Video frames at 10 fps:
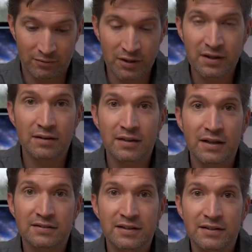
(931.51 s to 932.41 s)
Look at
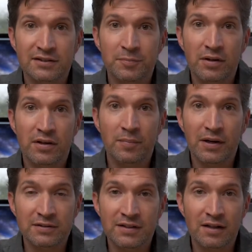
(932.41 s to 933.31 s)
things like
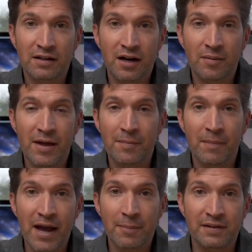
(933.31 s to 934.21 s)
SmokyMountains.com, that
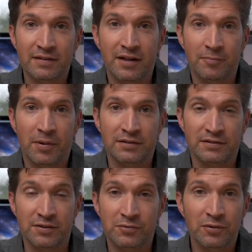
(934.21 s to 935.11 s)
map that they
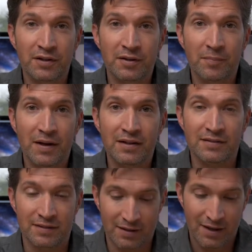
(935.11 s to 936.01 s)
posted. It's really
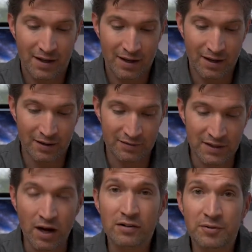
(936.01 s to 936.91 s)
amazing.
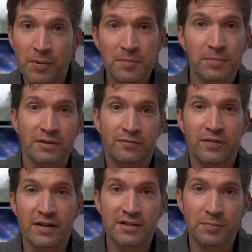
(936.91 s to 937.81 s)
Talk to people in
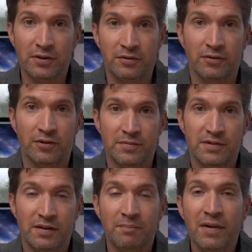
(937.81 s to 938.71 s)
Facebook
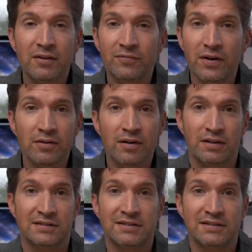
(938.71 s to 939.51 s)
groups. Make phone calls.